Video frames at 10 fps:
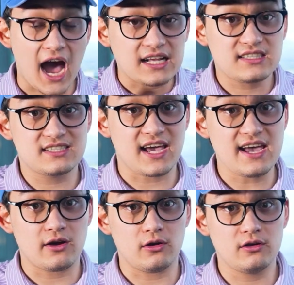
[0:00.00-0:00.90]
At
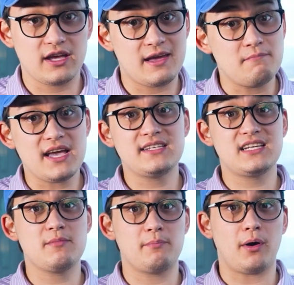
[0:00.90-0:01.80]
scale, it may
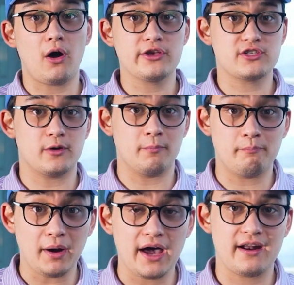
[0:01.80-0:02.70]
seem impossible,
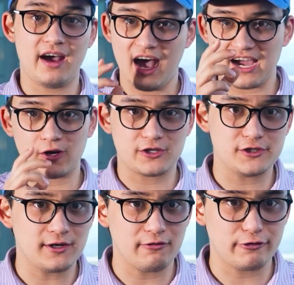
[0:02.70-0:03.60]
but I got you
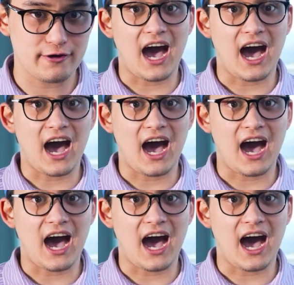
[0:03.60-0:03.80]
covered.